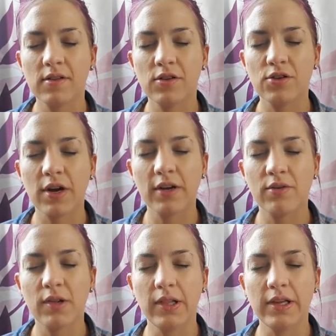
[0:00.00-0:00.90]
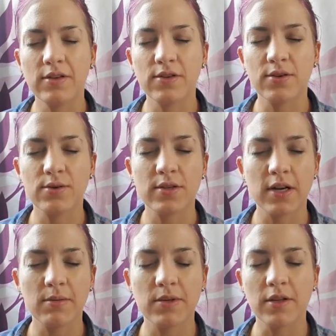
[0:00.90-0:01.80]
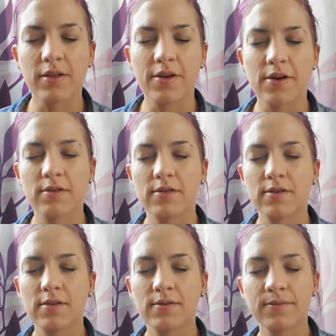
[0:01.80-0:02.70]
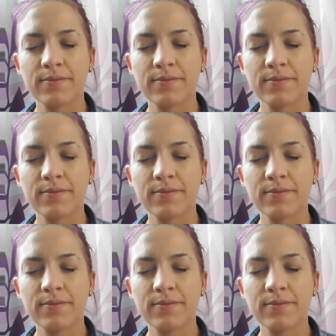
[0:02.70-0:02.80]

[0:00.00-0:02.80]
And trying to release those types of thoughts.